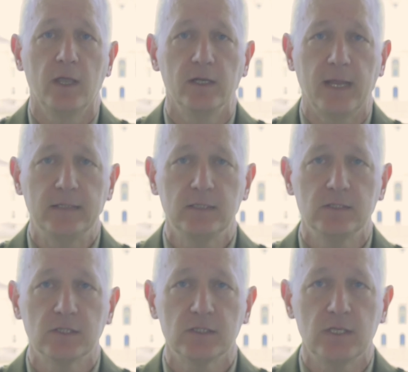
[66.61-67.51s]
and in
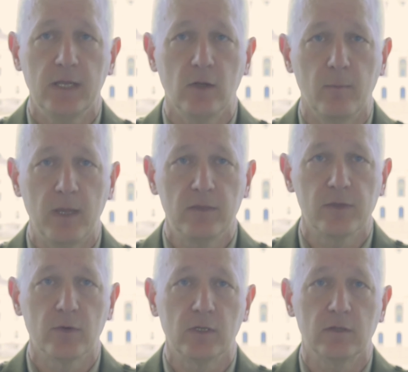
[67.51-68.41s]
1868, on May
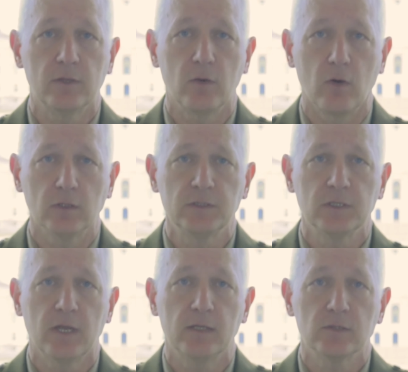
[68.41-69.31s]
30th at
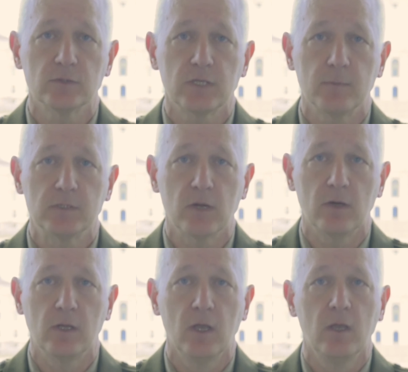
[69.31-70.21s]
Arlington National Cemetery,